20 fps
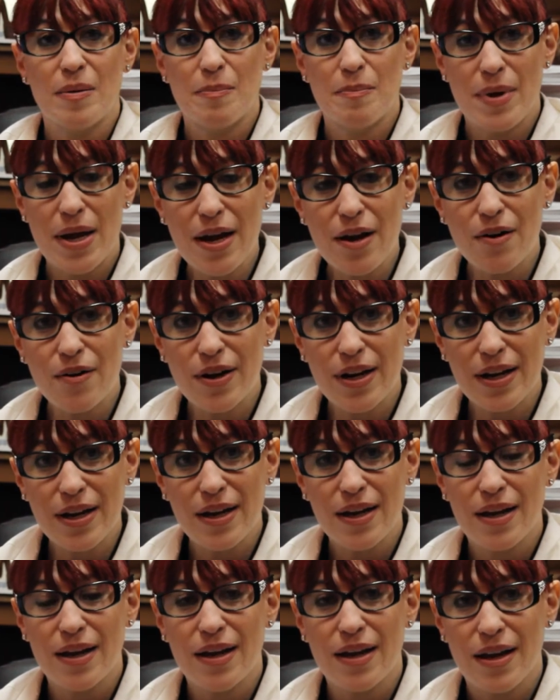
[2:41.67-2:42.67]

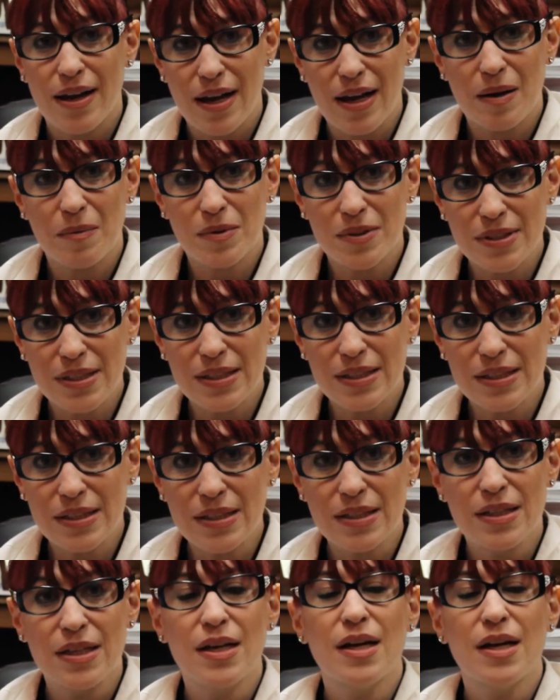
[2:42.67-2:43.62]
Mary Hamilton,